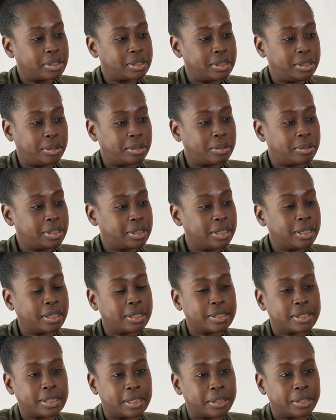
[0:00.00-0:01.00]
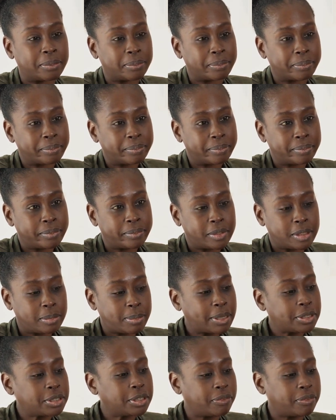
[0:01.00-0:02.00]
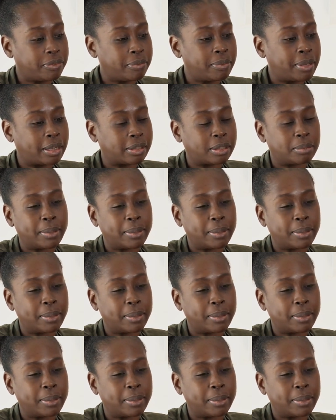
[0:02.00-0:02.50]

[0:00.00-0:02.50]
TLC, especially from Dr.